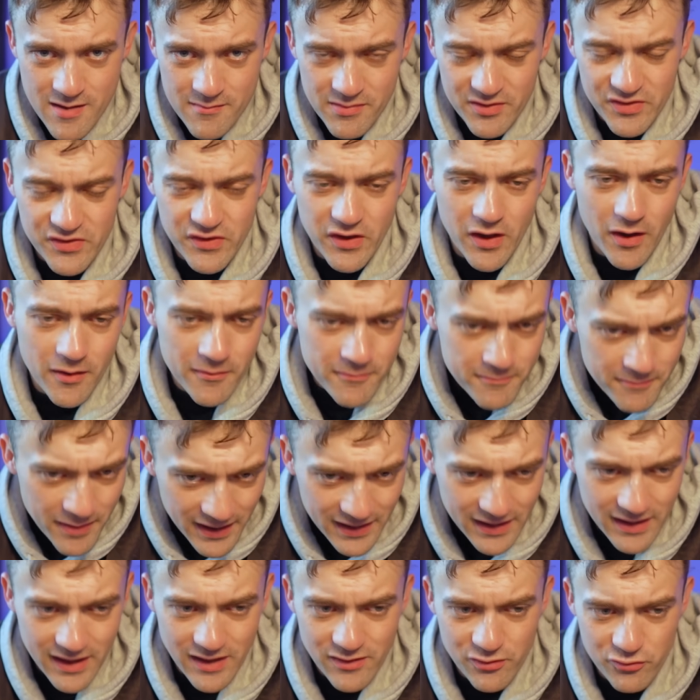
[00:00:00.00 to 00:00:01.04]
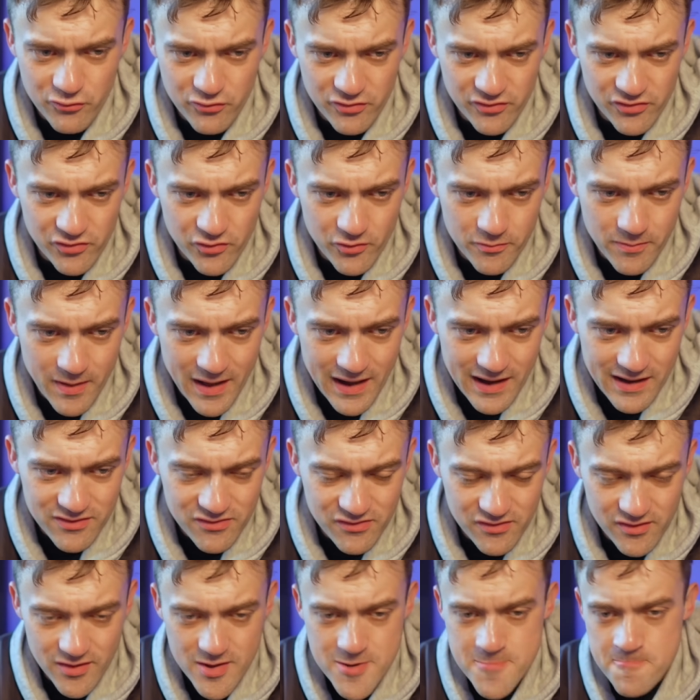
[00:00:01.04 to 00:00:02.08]
But to come back against Crystal Palace,
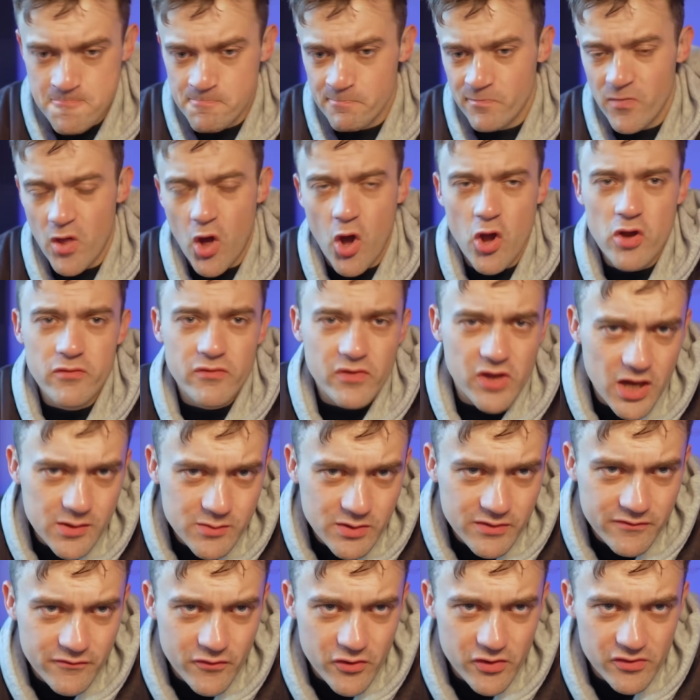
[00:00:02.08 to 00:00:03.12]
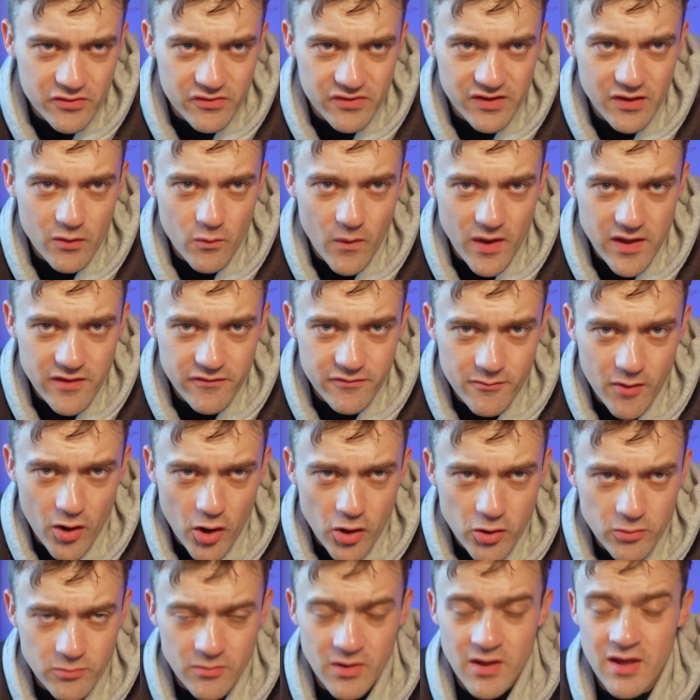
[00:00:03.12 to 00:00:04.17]
to overcome adversity away from
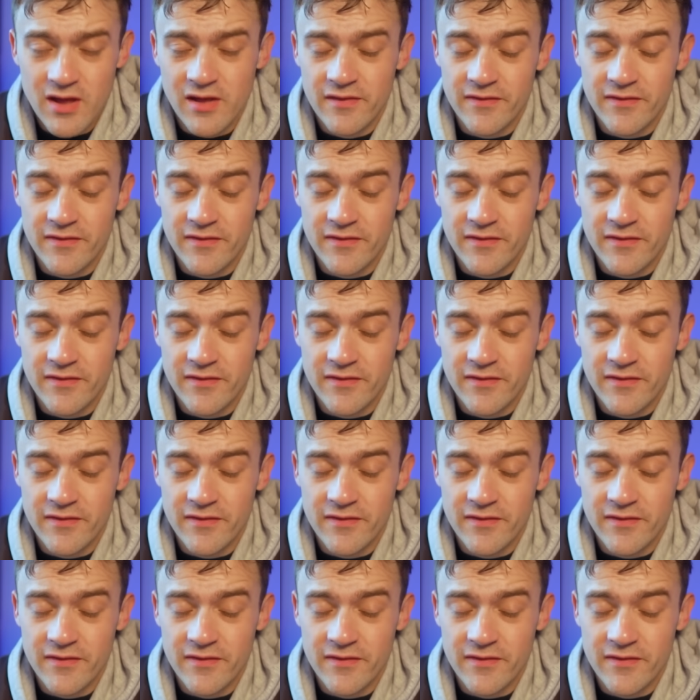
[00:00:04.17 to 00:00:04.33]
home.